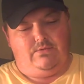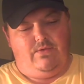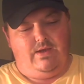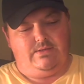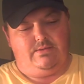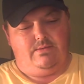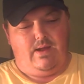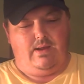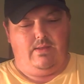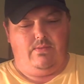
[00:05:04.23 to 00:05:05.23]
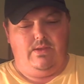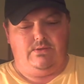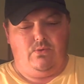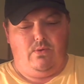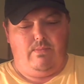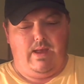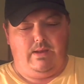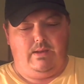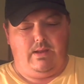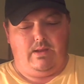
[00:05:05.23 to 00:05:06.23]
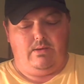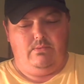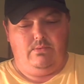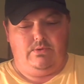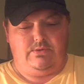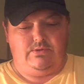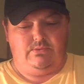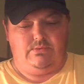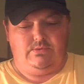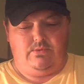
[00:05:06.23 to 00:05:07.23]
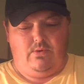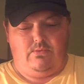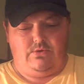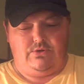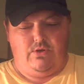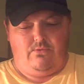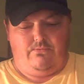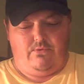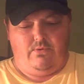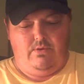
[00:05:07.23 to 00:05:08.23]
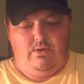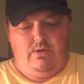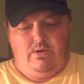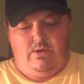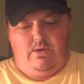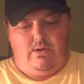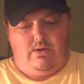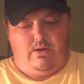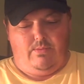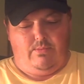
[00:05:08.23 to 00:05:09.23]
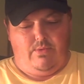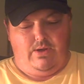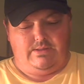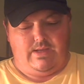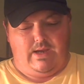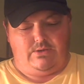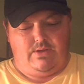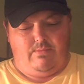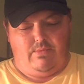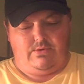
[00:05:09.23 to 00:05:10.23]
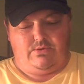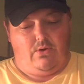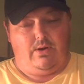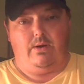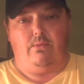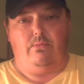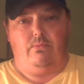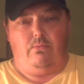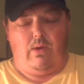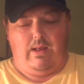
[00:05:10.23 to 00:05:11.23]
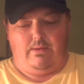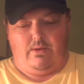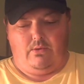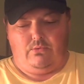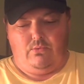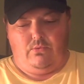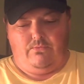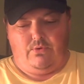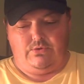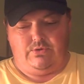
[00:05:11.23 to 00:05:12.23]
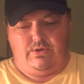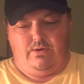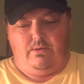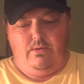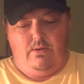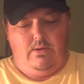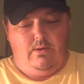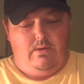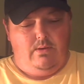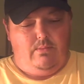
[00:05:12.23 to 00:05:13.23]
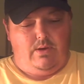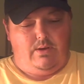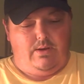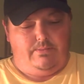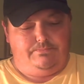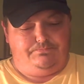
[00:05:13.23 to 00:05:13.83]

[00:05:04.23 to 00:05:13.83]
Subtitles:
fixed, I get this going back again, because this was on the shelf for a couple of months actually. I've been started a while ago, for the first of the year. But